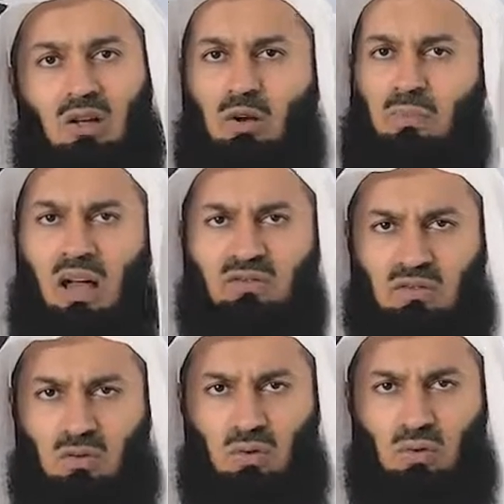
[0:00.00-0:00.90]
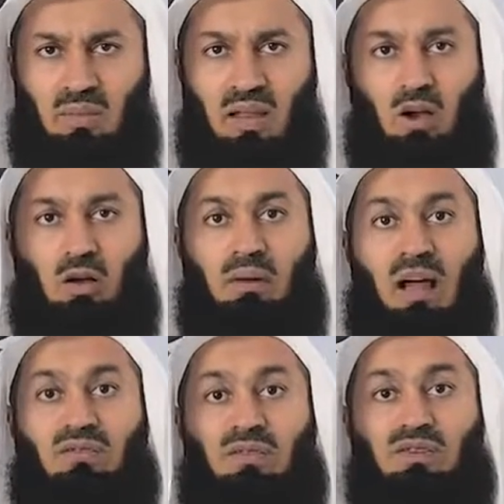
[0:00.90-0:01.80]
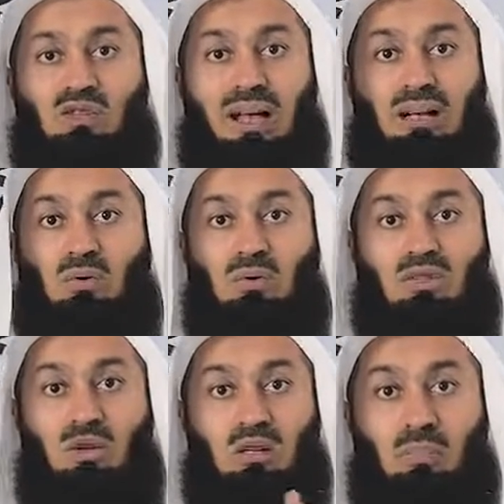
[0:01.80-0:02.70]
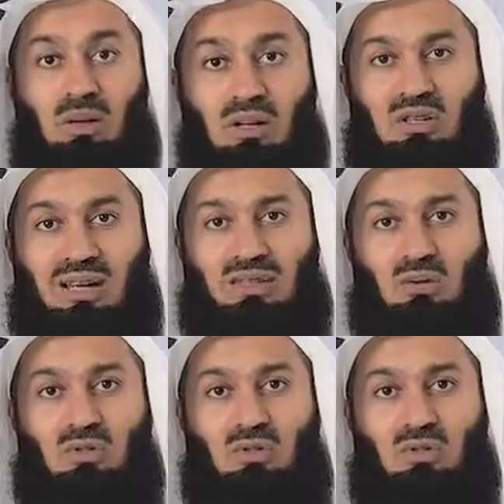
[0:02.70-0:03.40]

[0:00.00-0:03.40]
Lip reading: On behalf of who? On behalf of a child who is not apologizing,